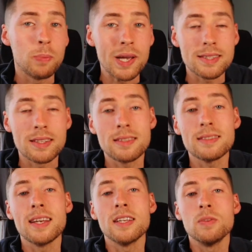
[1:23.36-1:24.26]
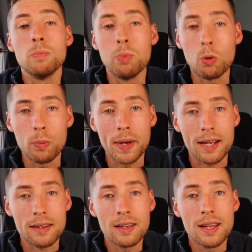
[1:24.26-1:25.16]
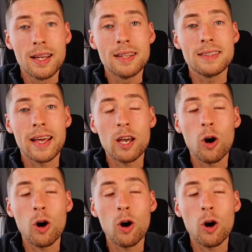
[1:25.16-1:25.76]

business is booming. They